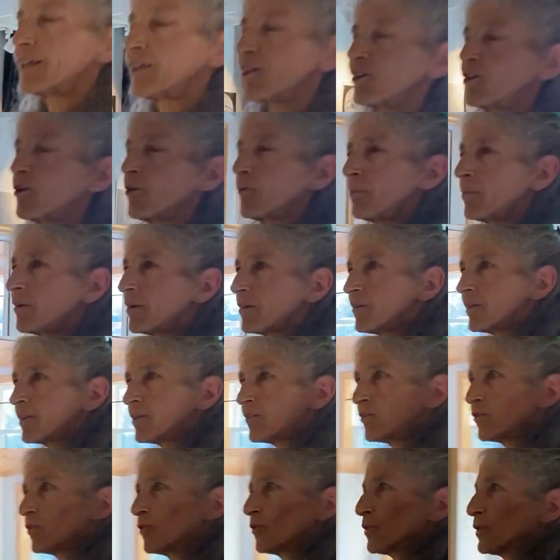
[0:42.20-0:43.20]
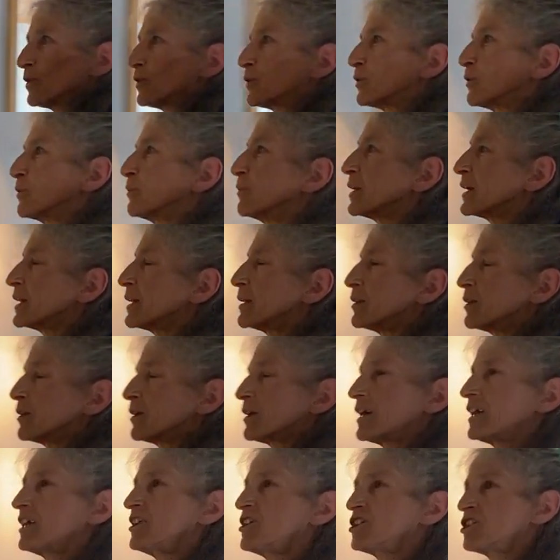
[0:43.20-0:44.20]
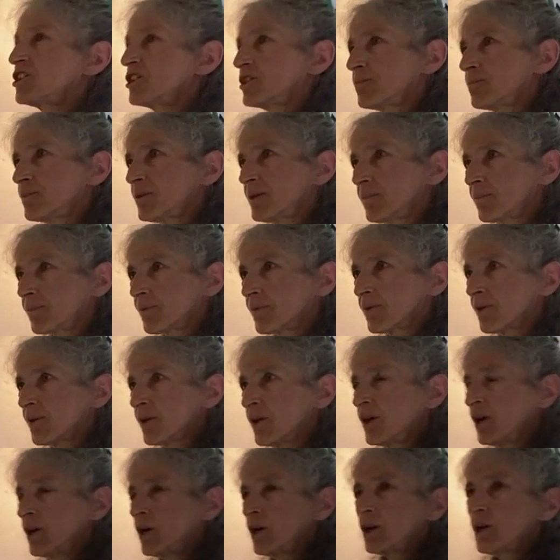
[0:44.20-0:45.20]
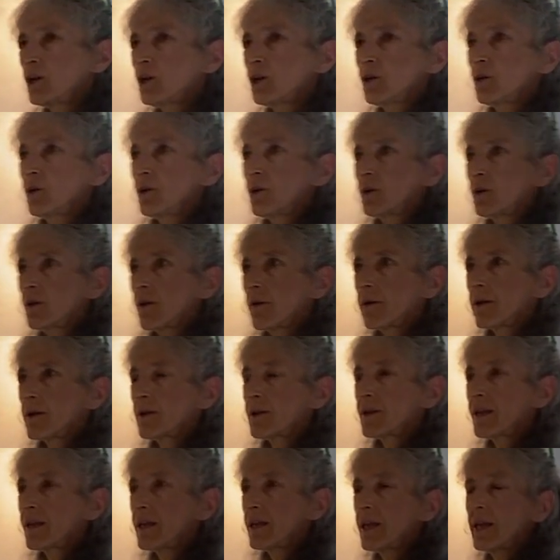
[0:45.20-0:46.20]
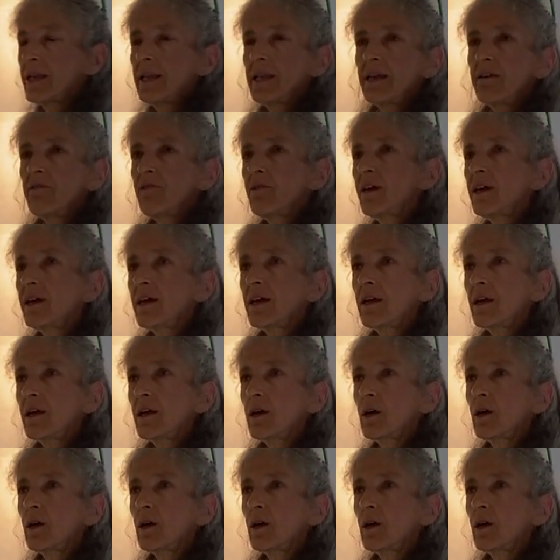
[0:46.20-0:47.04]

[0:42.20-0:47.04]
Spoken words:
you compare it to also what the ancient people use, is they never had